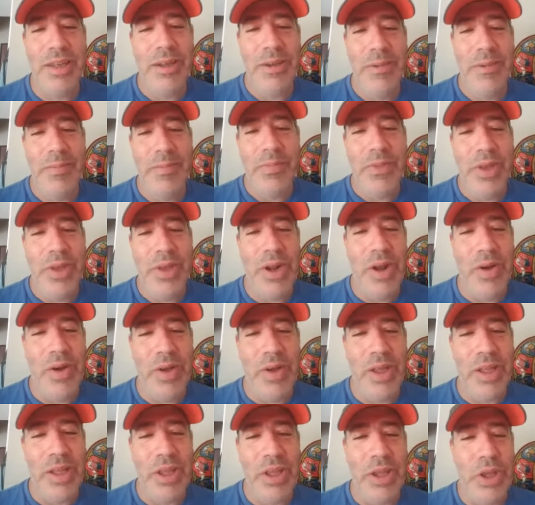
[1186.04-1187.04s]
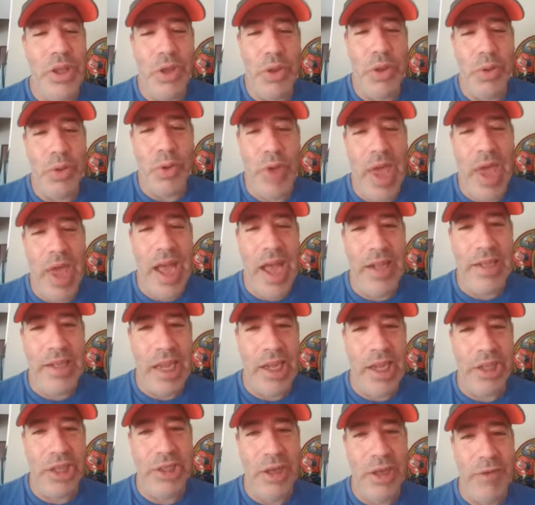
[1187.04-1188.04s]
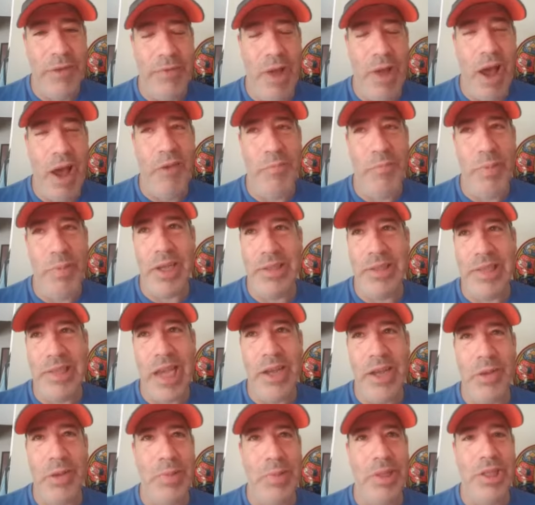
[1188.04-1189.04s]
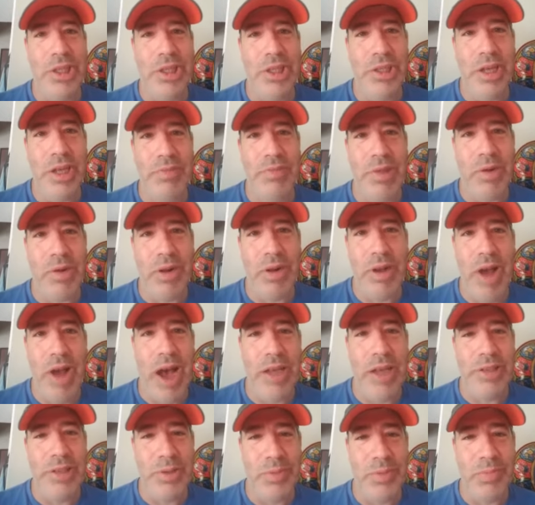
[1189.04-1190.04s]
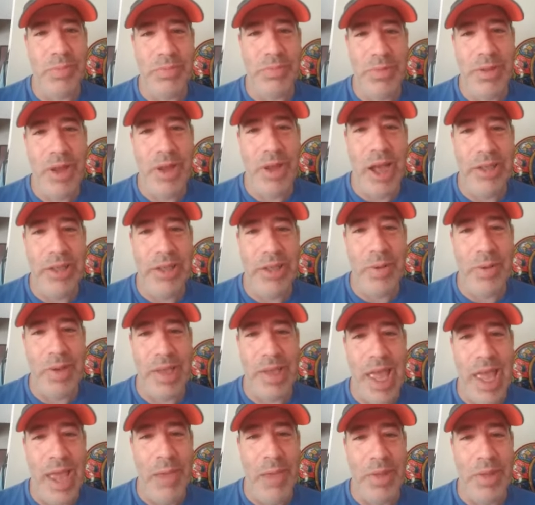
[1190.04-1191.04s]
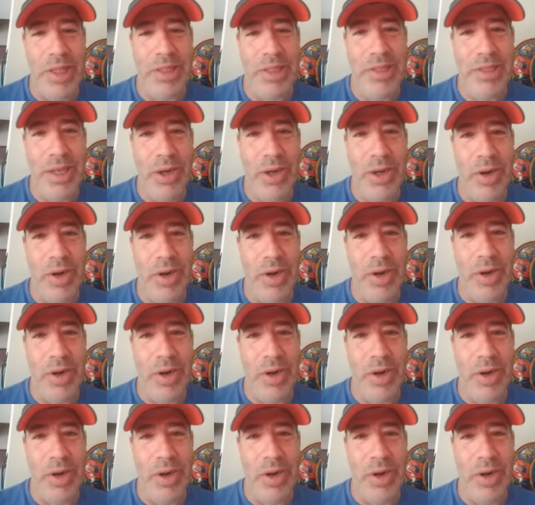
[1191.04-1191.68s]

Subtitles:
you can't take a shift off, because that could be the shift that cost you a game in the series.